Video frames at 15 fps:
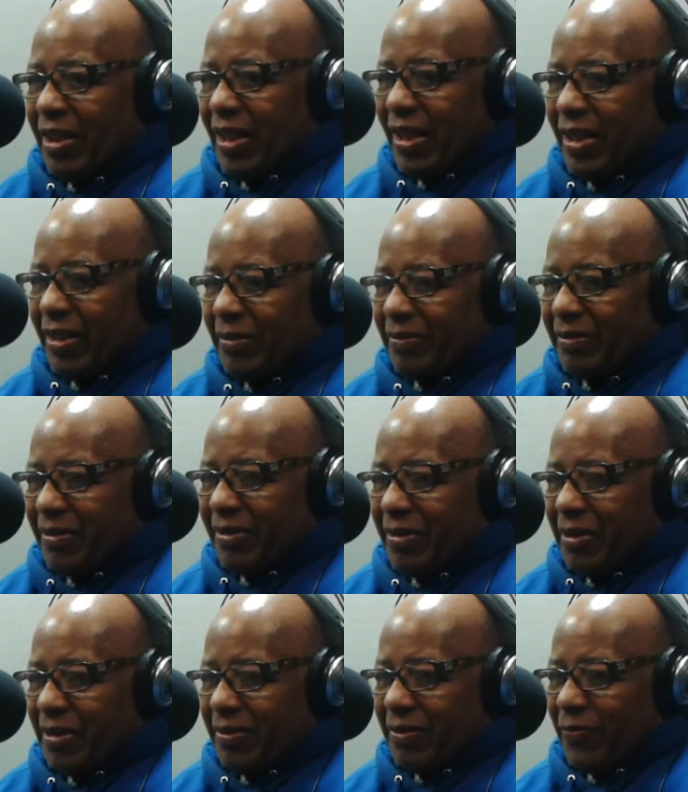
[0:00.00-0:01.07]
And
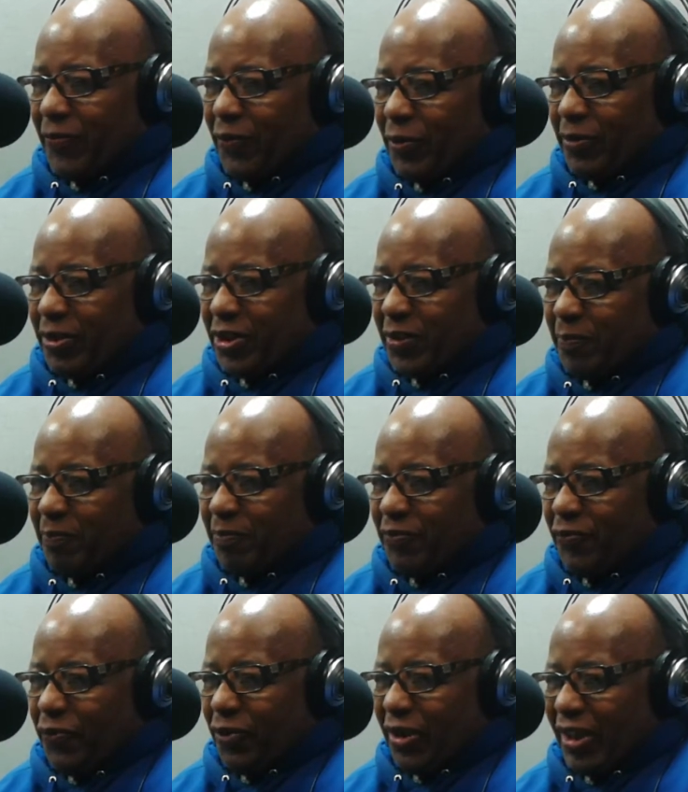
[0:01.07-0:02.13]
for
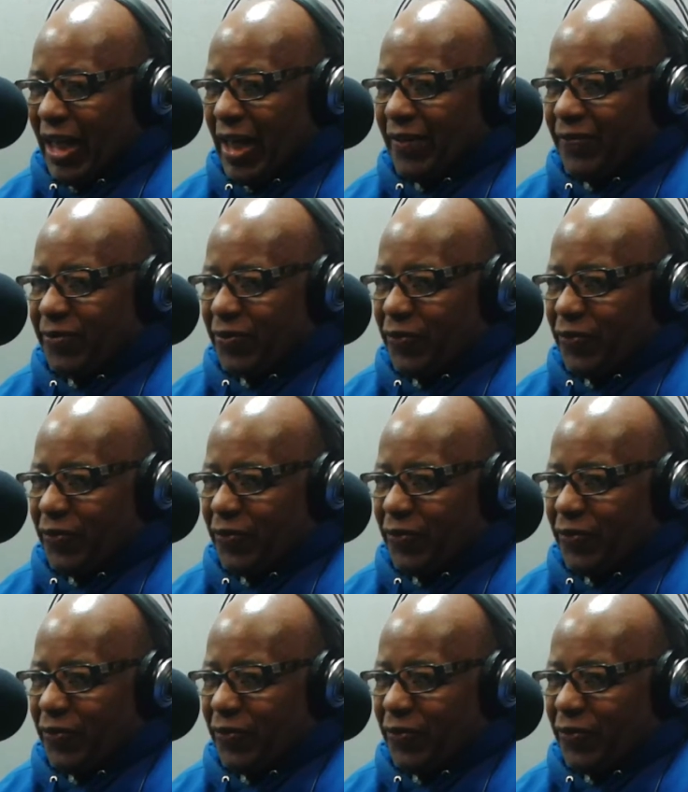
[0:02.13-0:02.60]
life,